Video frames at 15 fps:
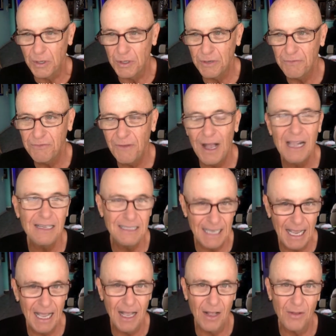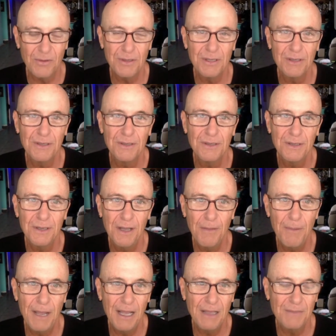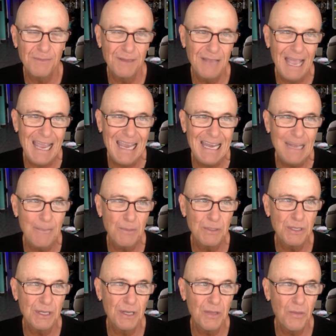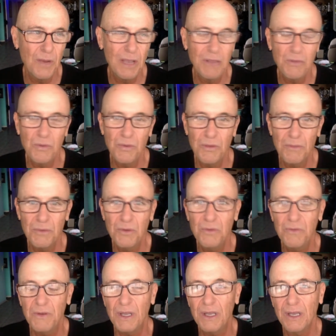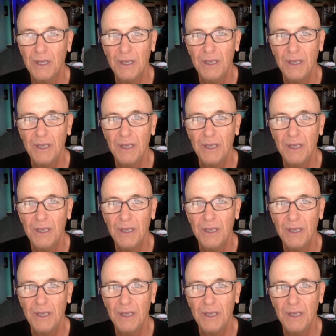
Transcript: You find out about 80% of the way through the movie